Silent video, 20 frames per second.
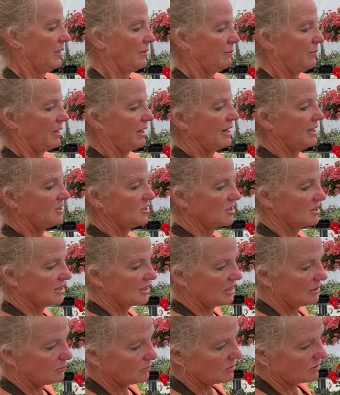But I just
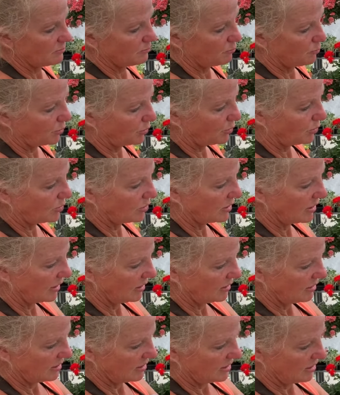keep
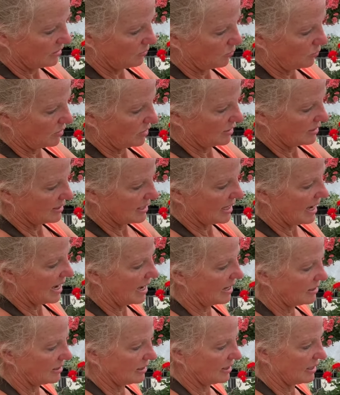pulling to see where it's
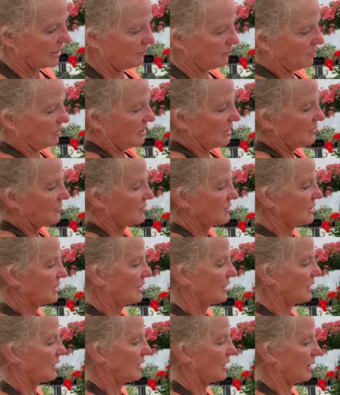at, and I'm lifting
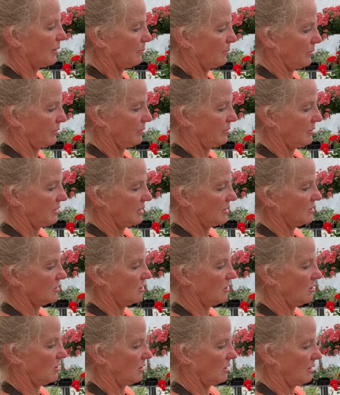it up is
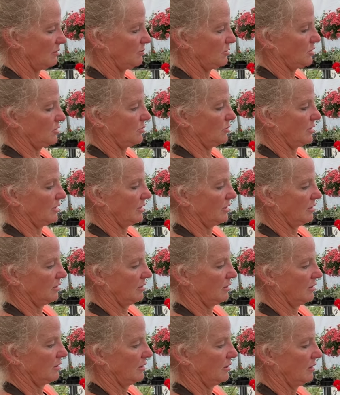all I'm doing.
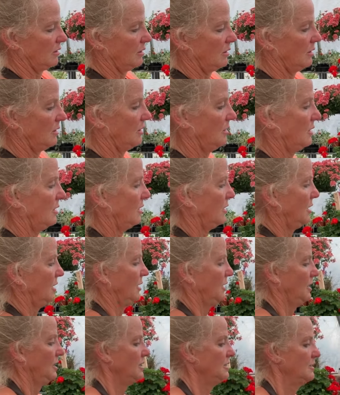
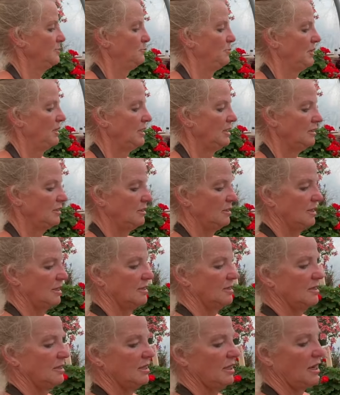And I spin it, and
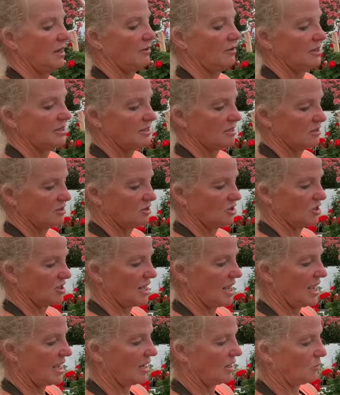I'll see how this is just
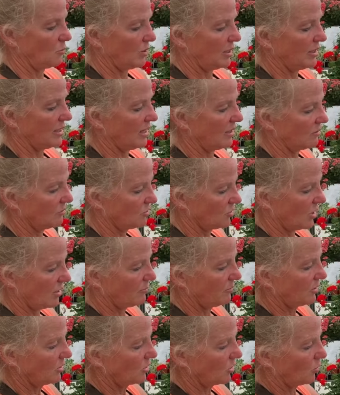hanging way down. So I'm
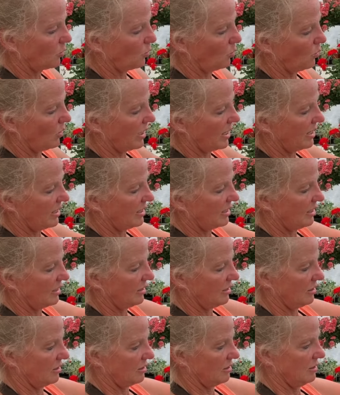gonna go way in
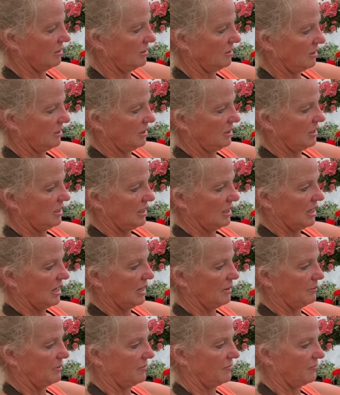here.
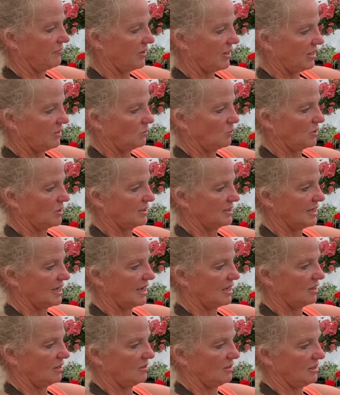I'm gonna find where it's
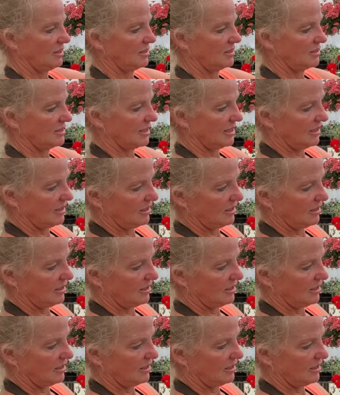at on the inside